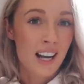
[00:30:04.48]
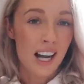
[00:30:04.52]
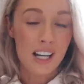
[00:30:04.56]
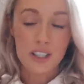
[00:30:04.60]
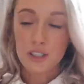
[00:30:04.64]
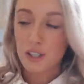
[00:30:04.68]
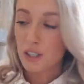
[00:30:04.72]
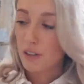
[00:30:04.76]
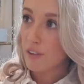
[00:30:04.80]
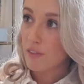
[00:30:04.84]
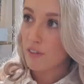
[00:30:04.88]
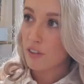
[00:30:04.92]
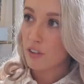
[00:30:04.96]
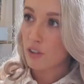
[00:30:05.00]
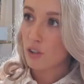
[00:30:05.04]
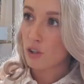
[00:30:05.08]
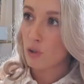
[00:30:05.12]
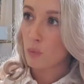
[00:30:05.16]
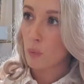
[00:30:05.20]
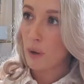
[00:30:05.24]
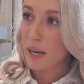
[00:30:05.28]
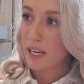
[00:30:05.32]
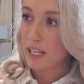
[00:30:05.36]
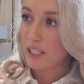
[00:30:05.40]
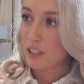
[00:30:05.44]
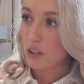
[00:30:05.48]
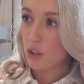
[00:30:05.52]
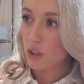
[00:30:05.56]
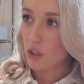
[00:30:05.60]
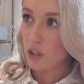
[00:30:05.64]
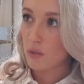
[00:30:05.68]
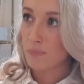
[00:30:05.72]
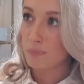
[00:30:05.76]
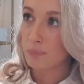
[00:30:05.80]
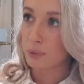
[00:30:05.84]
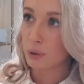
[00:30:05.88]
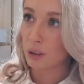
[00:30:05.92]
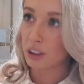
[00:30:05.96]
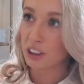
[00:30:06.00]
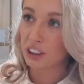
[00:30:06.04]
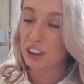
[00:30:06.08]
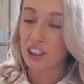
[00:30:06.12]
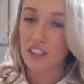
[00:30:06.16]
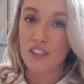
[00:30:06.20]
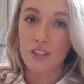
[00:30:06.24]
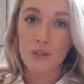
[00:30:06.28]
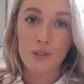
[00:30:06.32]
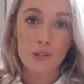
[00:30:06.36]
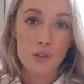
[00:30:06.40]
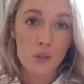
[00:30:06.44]
I don't know if the suede is just
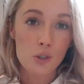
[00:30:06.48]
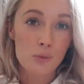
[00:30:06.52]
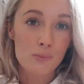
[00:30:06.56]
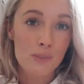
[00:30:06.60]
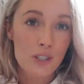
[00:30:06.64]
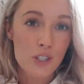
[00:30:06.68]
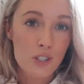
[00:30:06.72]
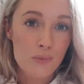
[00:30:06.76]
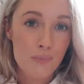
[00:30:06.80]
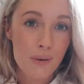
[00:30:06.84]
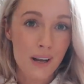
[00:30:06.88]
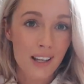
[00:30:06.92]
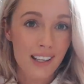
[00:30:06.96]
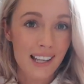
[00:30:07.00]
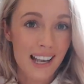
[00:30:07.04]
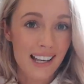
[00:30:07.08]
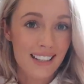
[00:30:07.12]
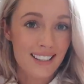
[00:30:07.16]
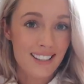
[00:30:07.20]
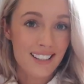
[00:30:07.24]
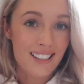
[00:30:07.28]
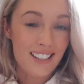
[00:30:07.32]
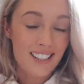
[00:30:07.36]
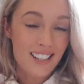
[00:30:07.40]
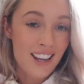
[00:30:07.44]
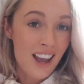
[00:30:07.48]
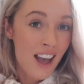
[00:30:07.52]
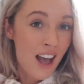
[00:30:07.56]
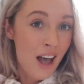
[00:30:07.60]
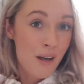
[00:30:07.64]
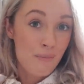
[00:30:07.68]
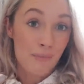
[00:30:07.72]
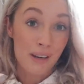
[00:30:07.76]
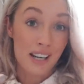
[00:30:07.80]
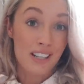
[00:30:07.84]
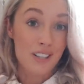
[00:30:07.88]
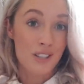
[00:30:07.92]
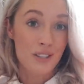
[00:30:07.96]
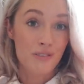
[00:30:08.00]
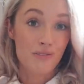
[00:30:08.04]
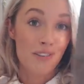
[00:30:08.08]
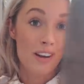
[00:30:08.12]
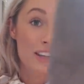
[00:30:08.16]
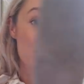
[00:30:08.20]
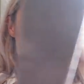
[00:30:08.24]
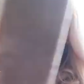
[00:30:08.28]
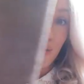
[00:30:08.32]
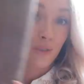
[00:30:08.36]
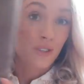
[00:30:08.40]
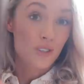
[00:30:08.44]
brushed so it's almost pearlescent, but I just
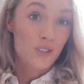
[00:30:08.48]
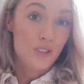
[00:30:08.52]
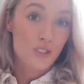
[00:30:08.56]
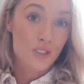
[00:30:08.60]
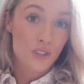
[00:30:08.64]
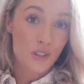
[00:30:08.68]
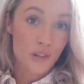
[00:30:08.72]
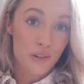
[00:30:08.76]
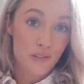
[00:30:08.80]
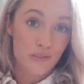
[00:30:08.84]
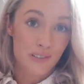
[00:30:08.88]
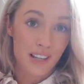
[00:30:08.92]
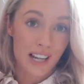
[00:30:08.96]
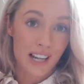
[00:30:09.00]
find them so